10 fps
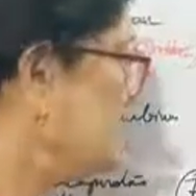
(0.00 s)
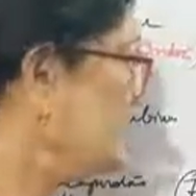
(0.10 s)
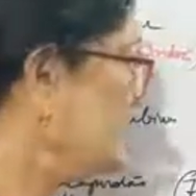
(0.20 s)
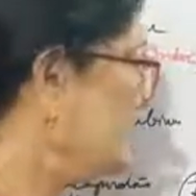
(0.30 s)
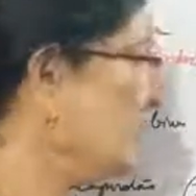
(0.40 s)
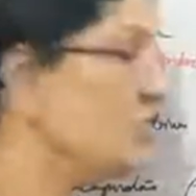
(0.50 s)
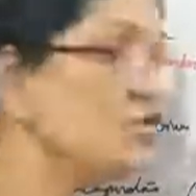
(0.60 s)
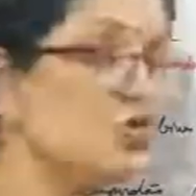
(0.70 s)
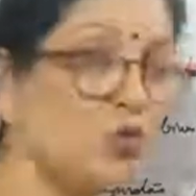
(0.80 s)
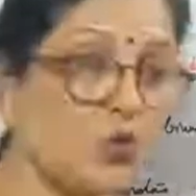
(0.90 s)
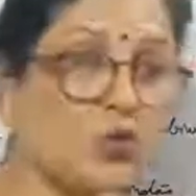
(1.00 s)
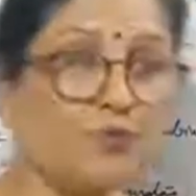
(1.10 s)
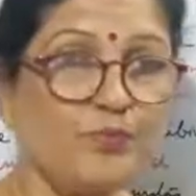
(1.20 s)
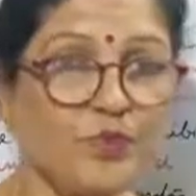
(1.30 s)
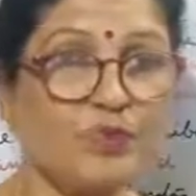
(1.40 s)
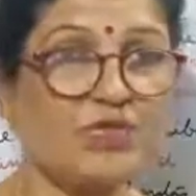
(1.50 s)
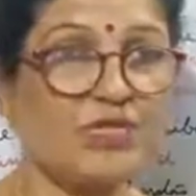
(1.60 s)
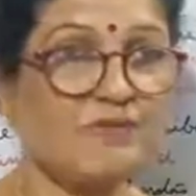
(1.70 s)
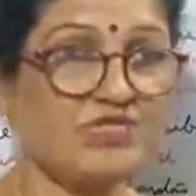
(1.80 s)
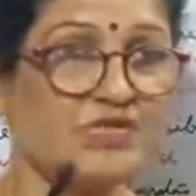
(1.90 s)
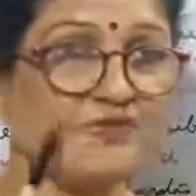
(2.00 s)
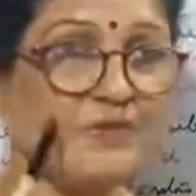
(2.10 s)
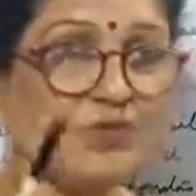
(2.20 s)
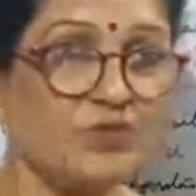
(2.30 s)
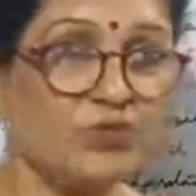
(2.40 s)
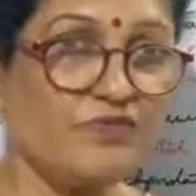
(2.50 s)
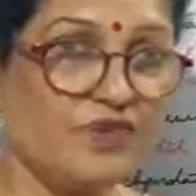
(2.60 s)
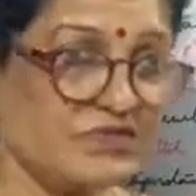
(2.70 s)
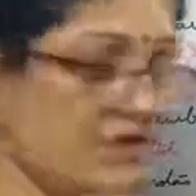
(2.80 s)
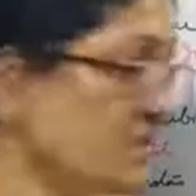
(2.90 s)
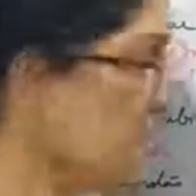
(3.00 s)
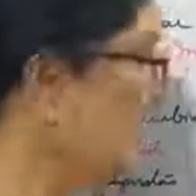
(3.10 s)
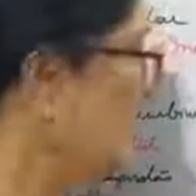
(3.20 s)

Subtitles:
will be no pore, that means there will be no vessel.